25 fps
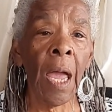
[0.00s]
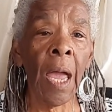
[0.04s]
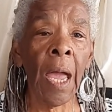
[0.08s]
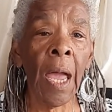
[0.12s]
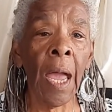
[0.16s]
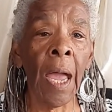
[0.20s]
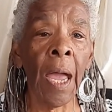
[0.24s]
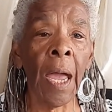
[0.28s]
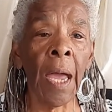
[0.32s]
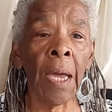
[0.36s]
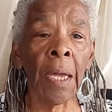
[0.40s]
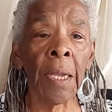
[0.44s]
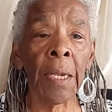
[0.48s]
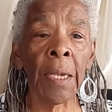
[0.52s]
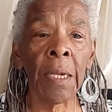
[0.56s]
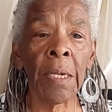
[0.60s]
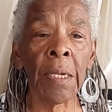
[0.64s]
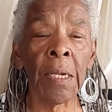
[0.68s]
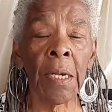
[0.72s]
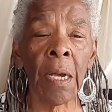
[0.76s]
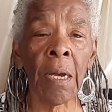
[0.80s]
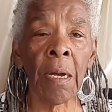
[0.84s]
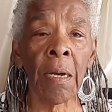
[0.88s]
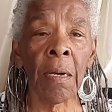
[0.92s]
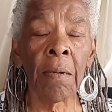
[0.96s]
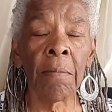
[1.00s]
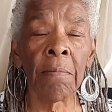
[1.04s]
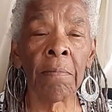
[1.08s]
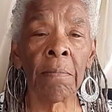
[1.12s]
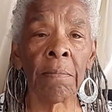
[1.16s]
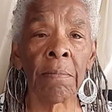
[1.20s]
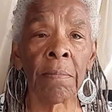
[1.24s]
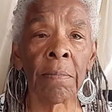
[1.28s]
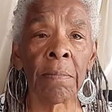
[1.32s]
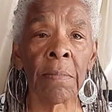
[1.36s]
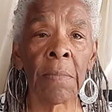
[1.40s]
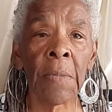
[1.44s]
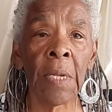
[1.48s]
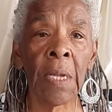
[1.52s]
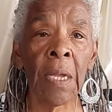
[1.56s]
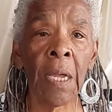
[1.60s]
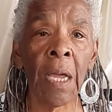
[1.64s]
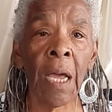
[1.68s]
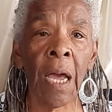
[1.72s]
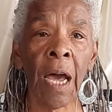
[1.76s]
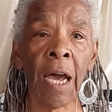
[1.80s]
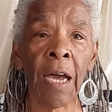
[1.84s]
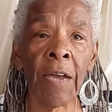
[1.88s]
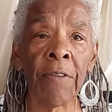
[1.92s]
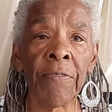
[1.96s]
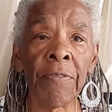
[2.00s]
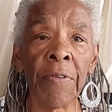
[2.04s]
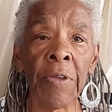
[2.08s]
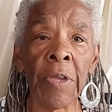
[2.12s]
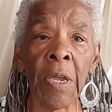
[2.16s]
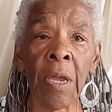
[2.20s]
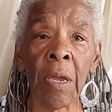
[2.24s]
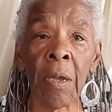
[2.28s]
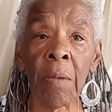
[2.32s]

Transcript: And I figure